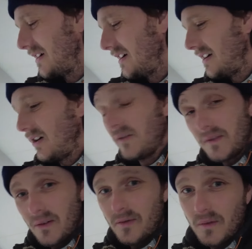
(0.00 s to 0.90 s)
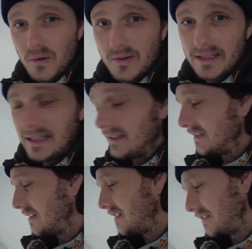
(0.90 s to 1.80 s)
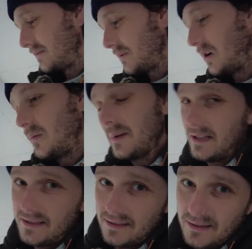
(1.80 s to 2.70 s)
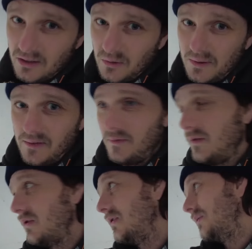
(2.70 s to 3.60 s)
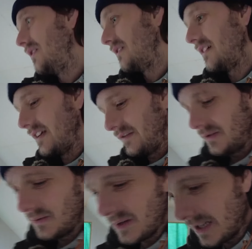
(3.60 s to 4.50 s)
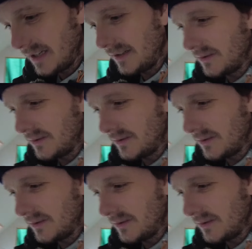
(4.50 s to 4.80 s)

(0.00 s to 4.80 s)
I've got flooring downstairs as well, but there's an issue with the floor that I'm going to have to sort out.